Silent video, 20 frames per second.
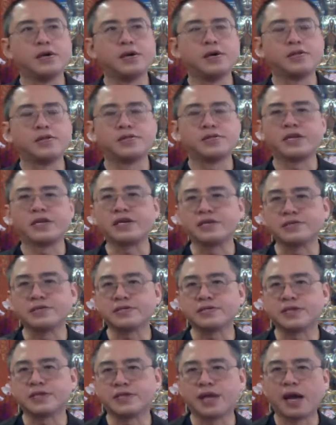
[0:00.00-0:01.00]

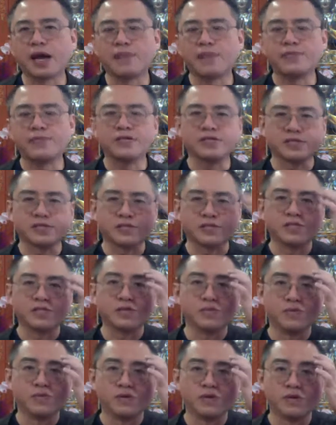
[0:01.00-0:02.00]
things and happenings in
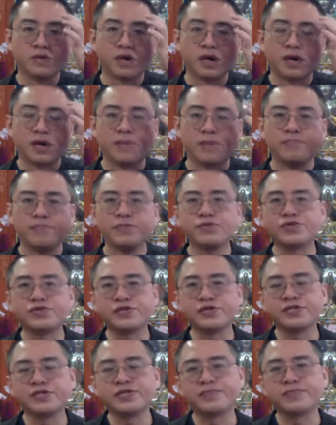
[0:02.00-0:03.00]
the world are
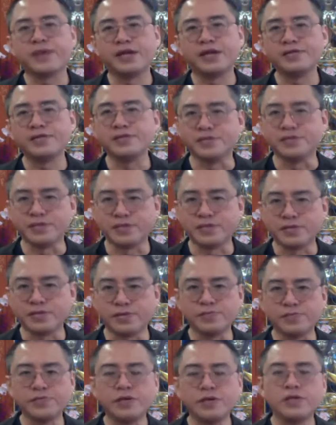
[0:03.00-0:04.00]
mutually dependent,
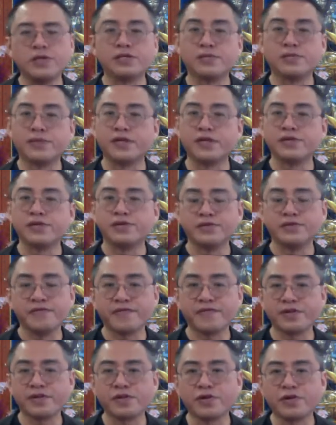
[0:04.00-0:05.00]
depending on
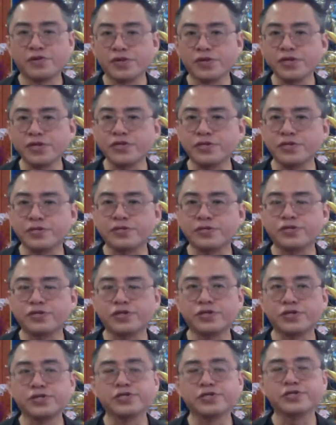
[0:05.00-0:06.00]
different conditions.
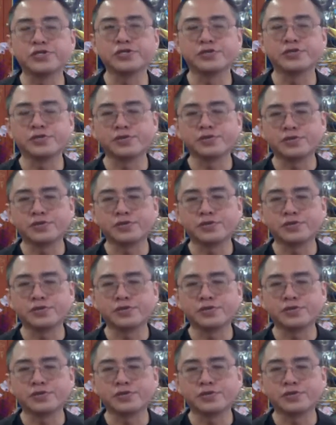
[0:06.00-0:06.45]
Changing